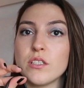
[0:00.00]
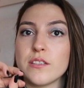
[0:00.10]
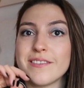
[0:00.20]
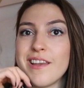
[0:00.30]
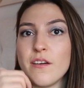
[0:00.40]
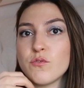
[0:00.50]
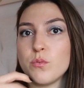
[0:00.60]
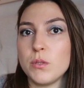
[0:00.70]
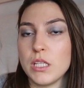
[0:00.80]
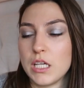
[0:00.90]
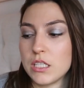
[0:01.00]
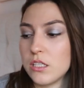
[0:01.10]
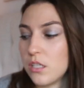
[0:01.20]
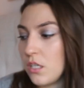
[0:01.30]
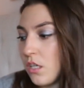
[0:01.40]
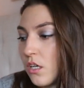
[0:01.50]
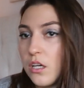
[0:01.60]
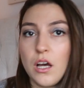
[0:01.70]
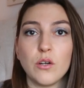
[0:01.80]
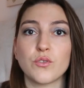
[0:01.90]
It doesn't have to be like
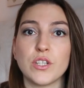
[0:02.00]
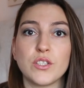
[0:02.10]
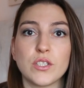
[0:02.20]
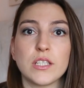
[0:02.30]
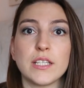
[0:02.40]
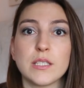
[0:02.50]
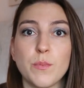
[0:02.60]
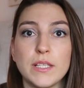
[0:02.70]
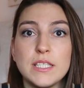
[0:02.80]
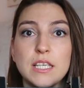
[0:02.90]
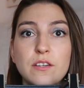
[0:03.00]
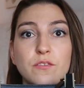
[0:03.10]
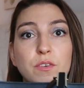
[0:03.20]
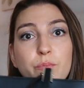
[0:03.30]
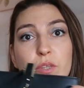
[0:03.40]
outrageously expensive.